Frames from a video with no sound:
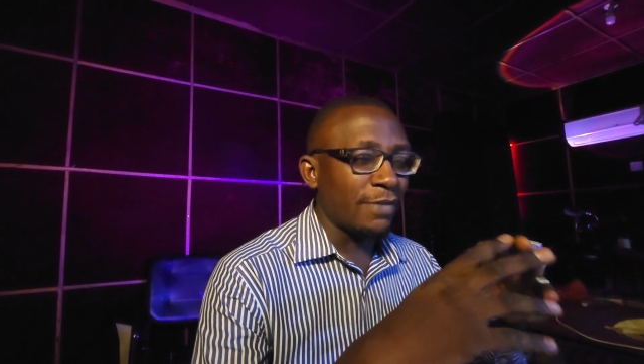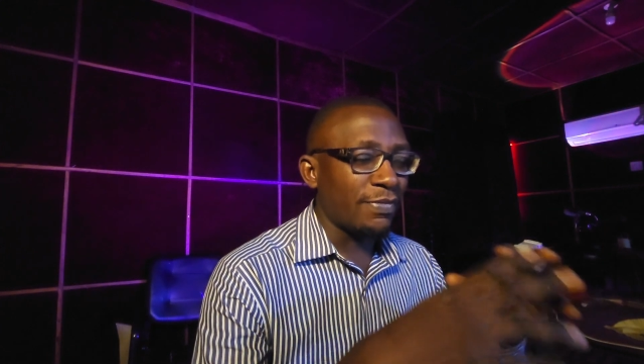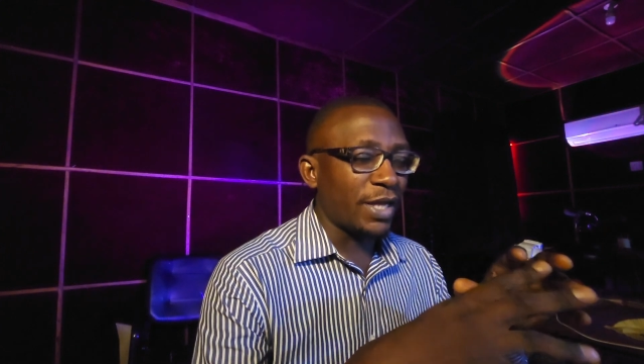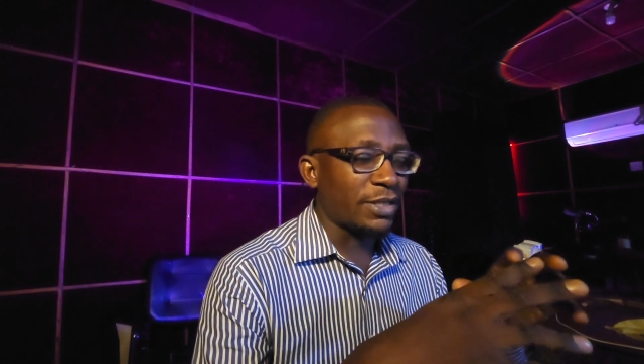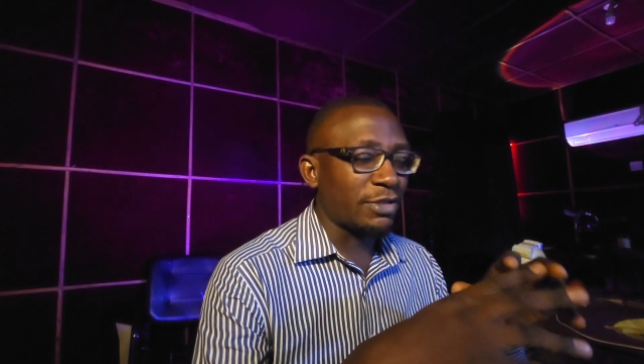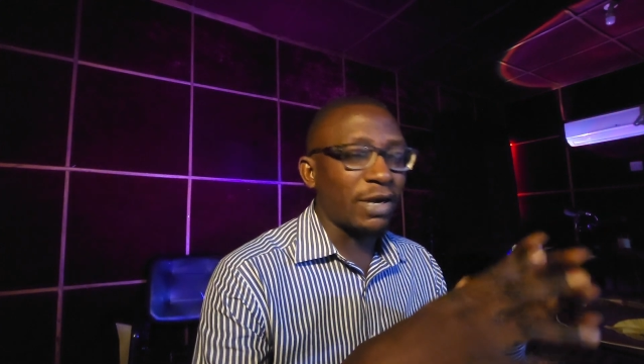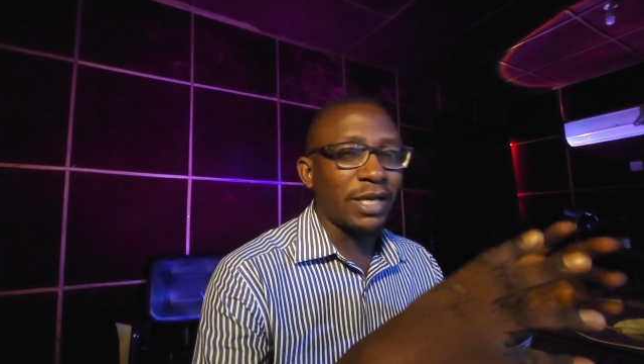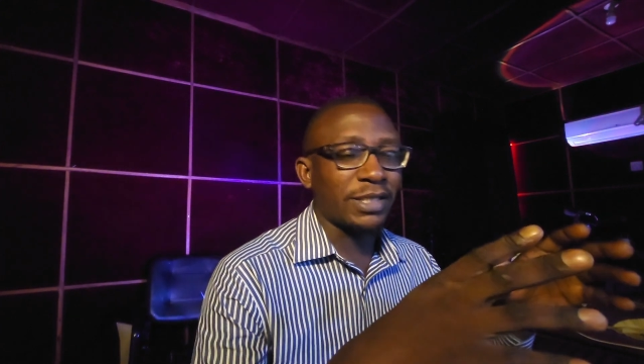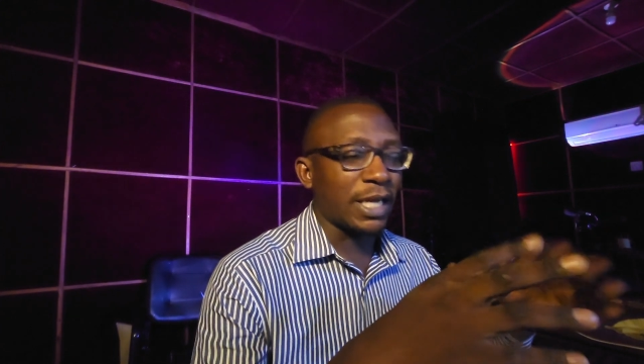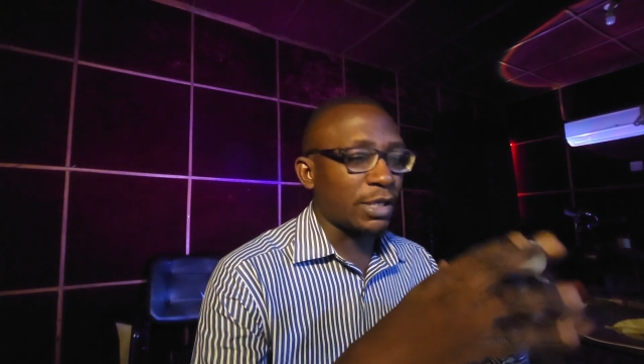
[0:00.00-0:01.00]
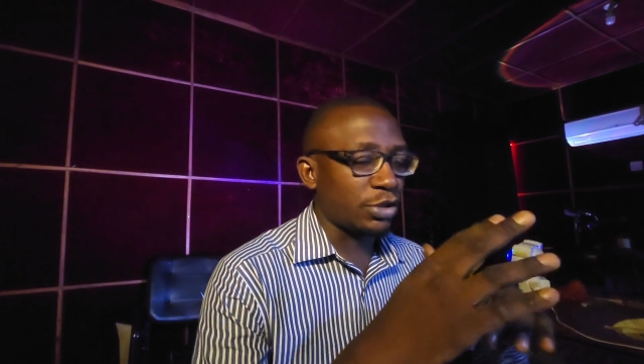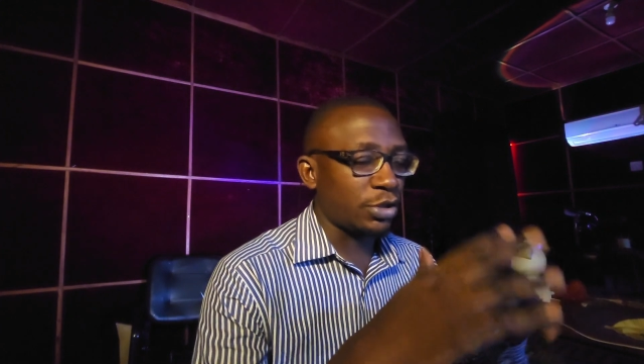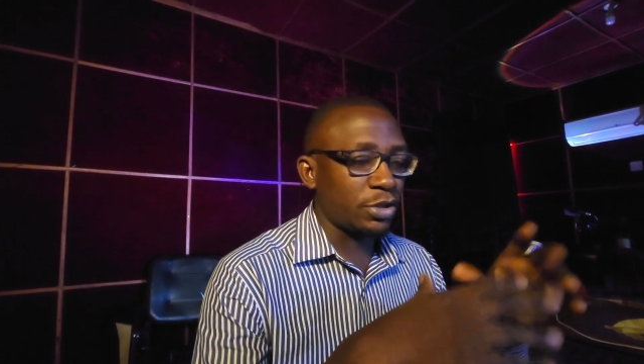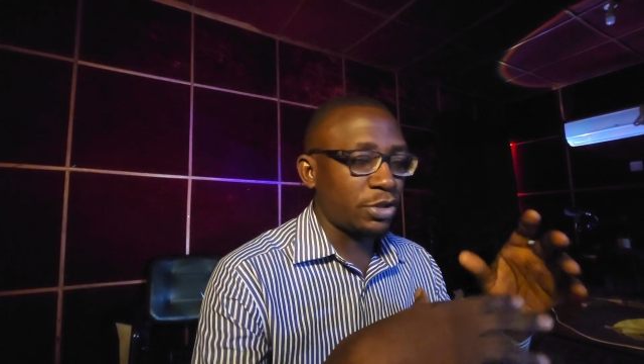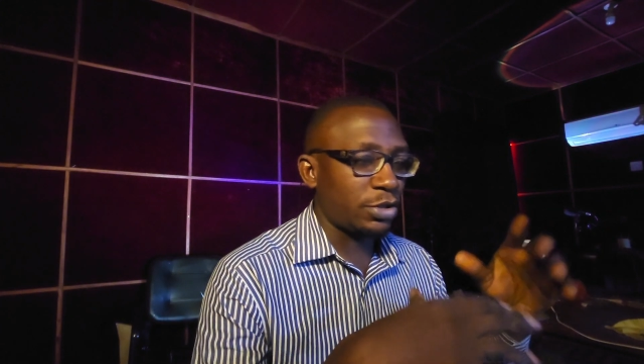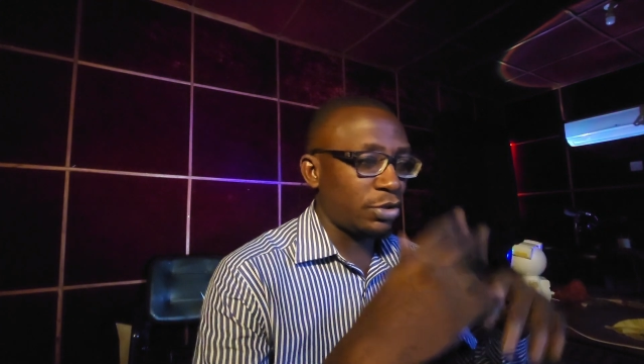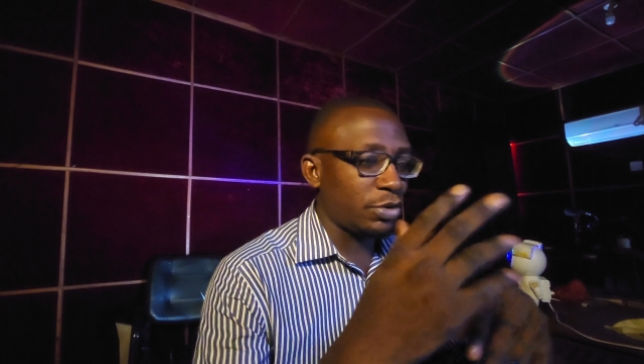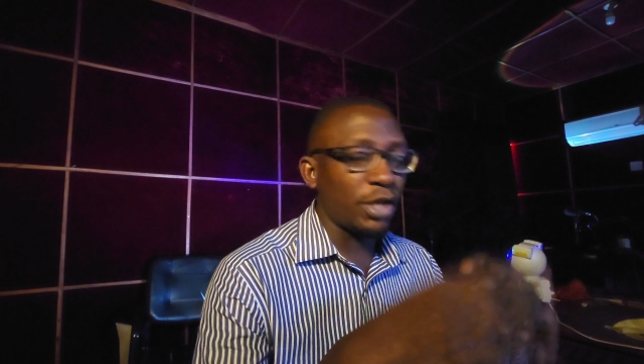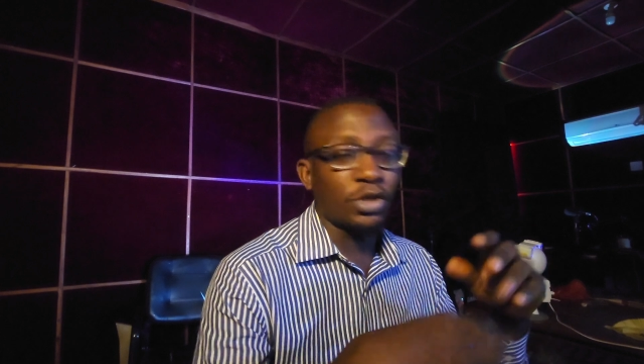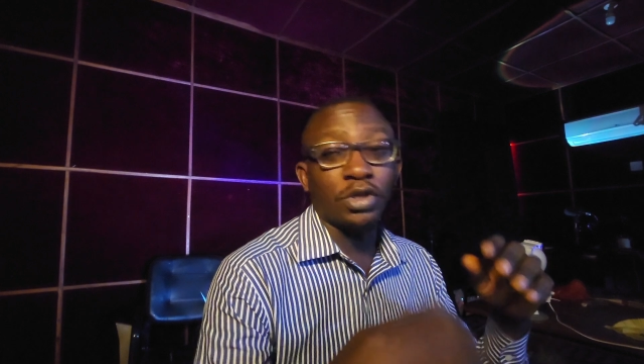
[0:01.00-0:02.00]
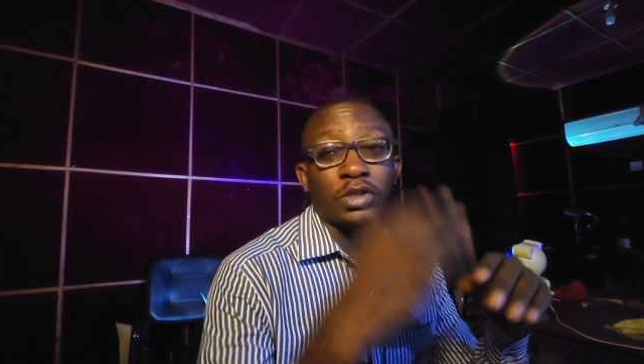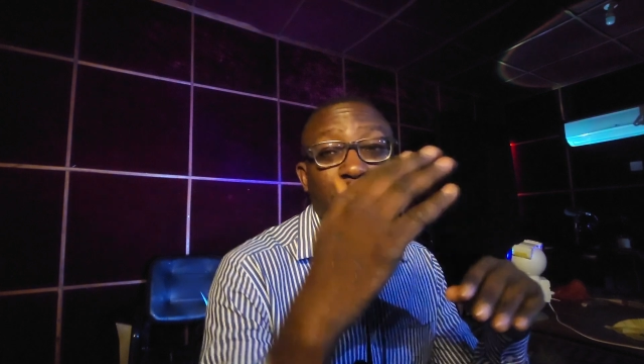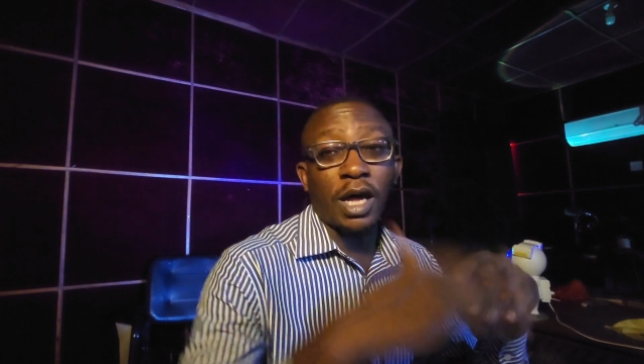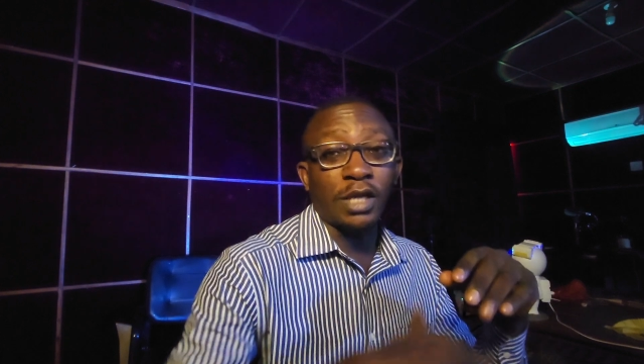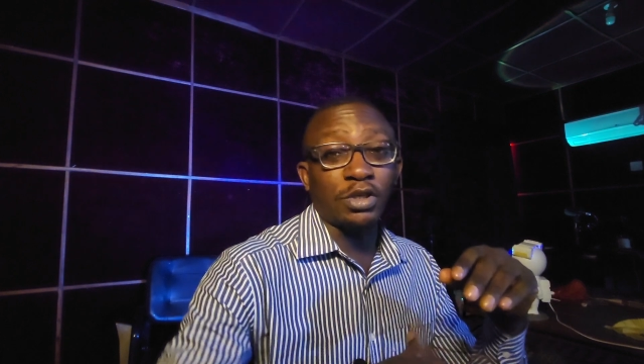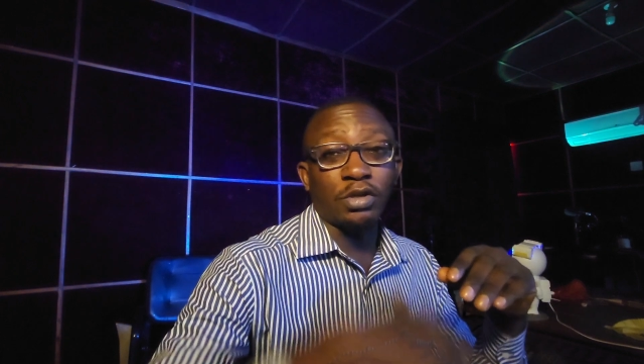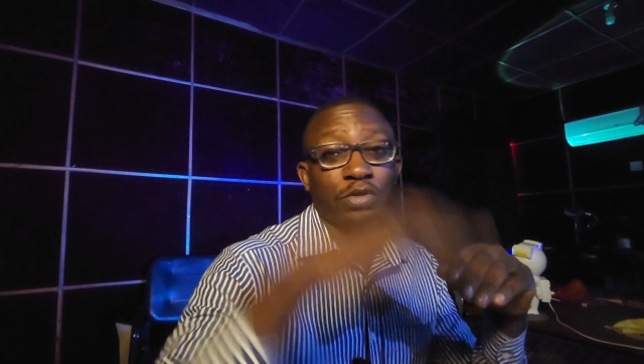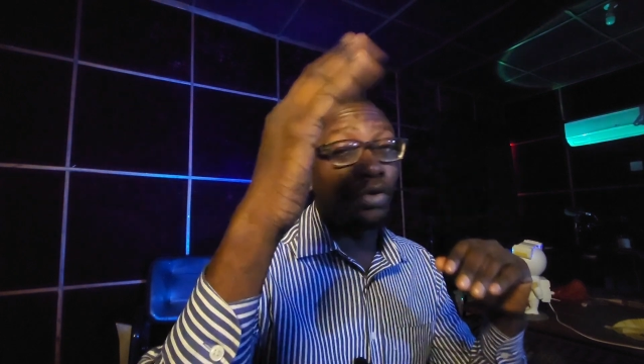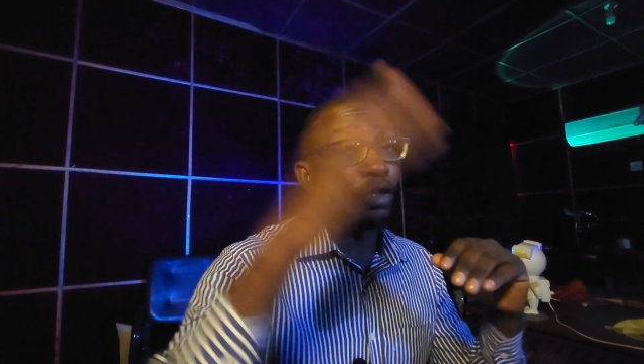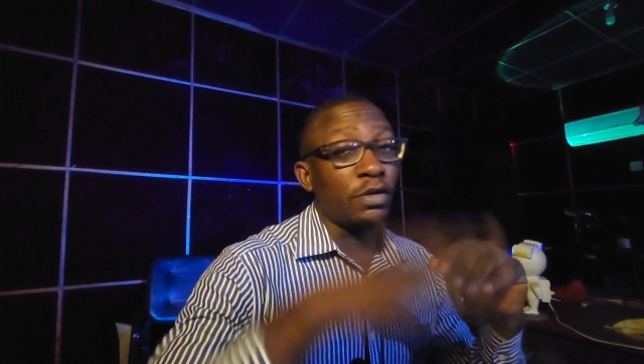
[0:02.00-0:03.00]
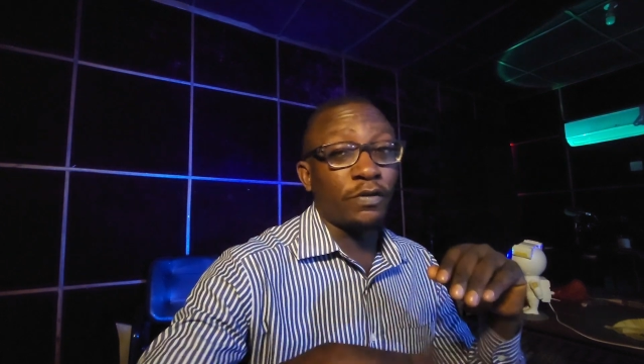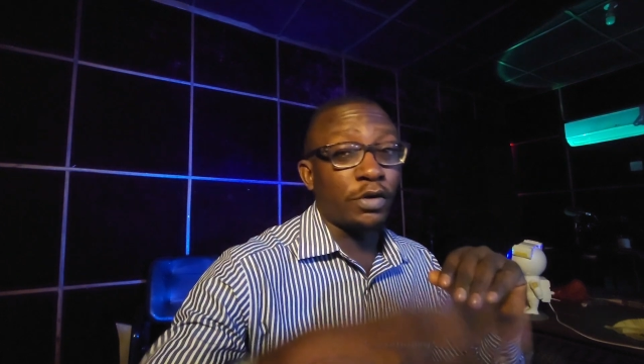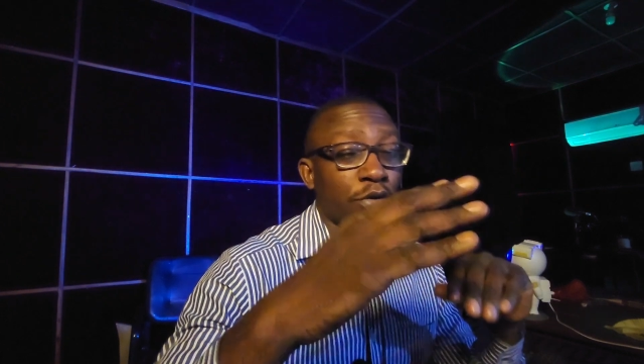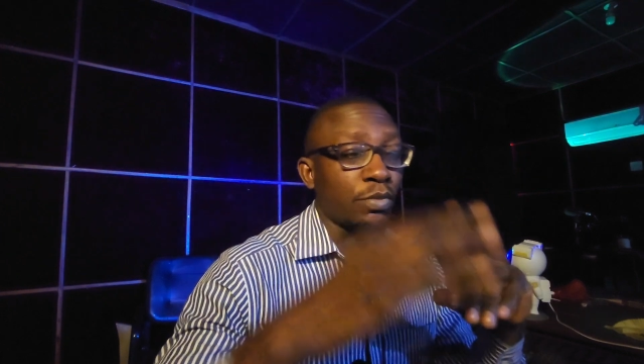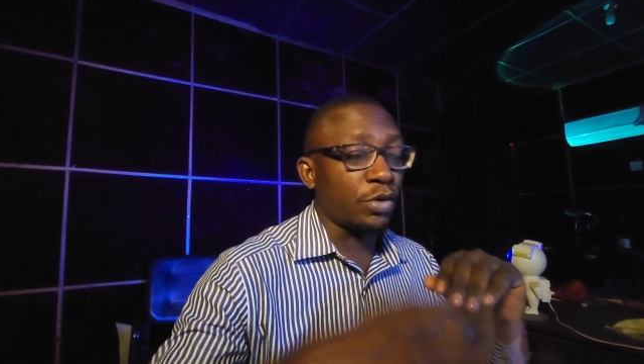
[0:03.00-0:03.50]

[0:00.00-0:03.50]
that track stack. Just you can just adjust only the volume.